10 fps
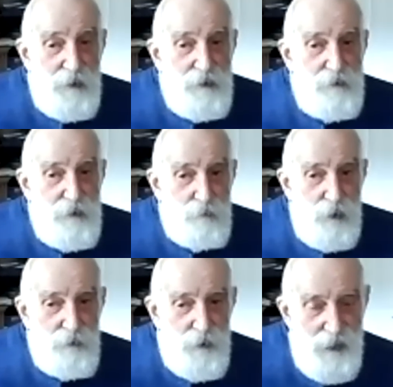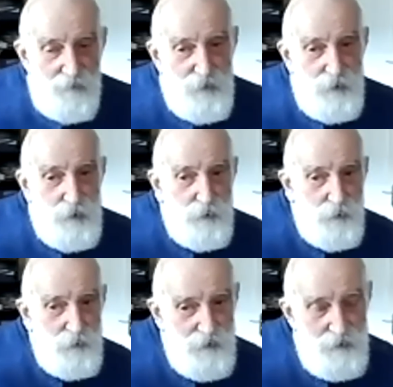see, what we have to
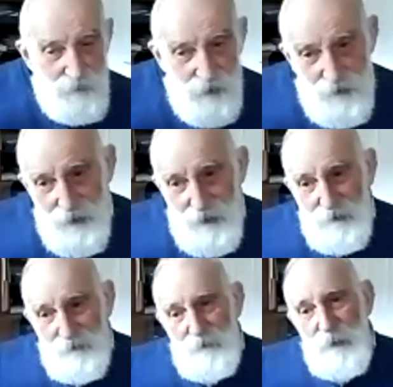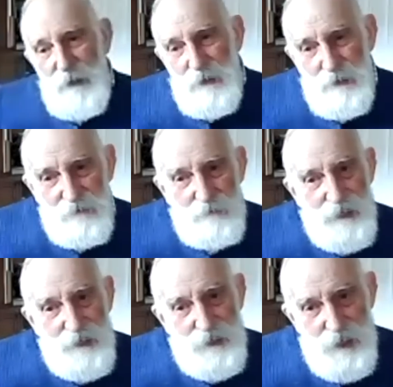do in the process of
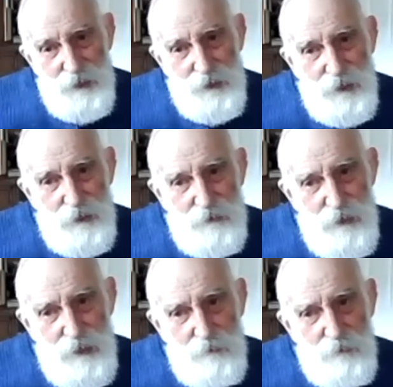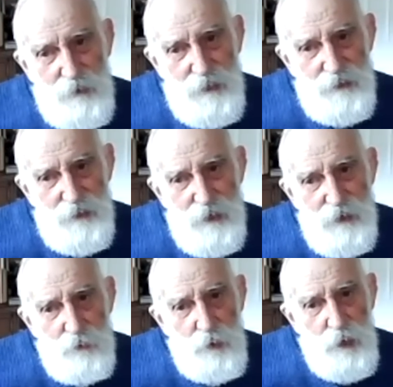meditation is really we just
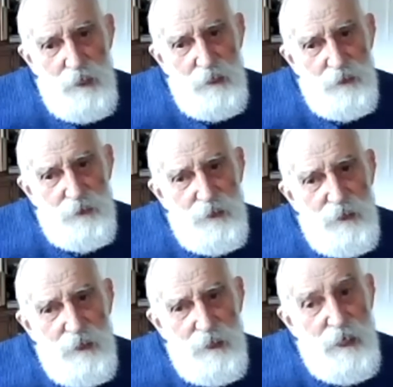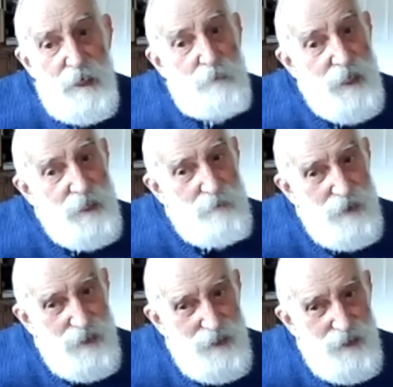work at the
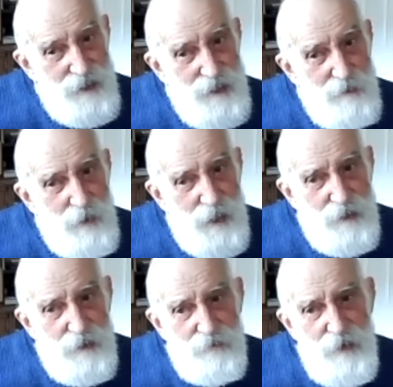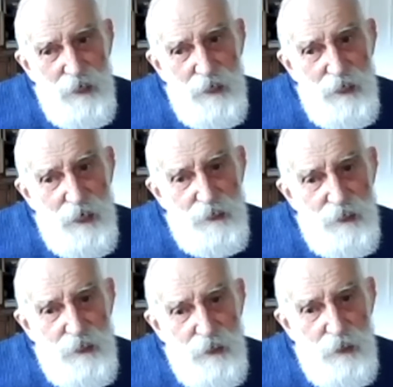impediments. It's a matter of
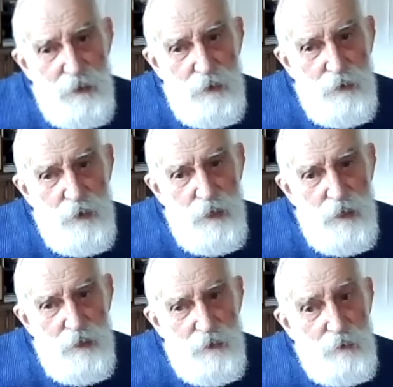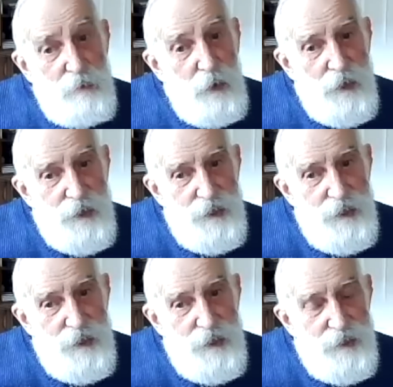letting go the blockages.
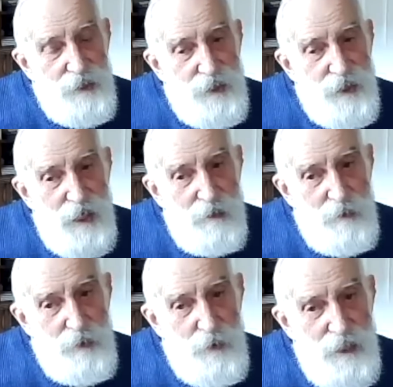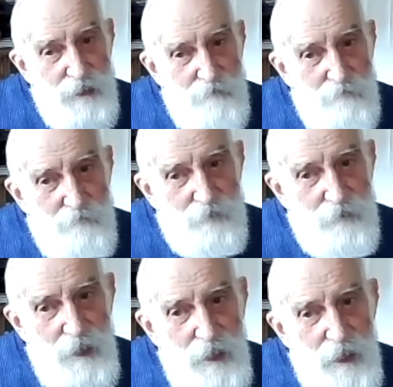blockages that stand between.
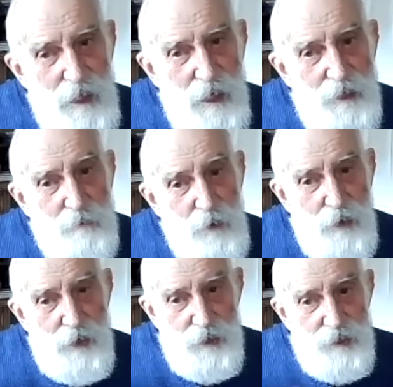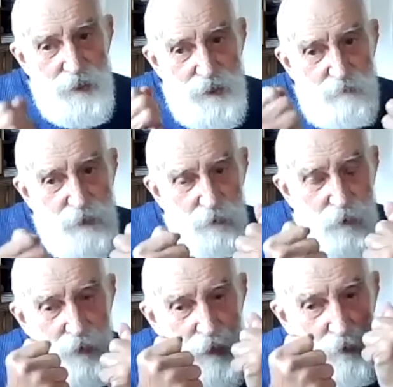And the blockages are simply what
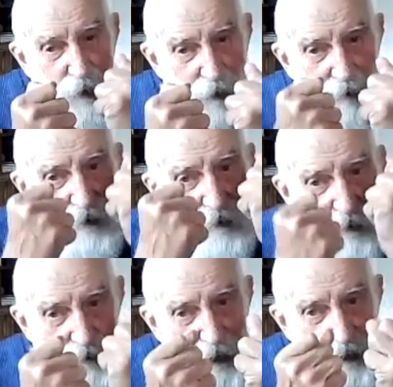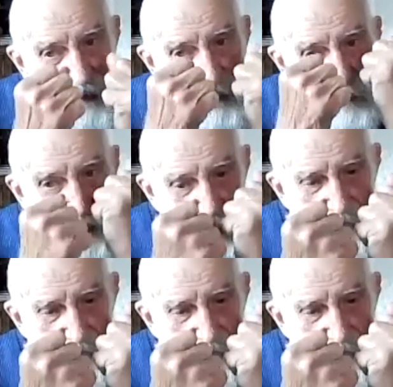we're holding on to, like this, you see.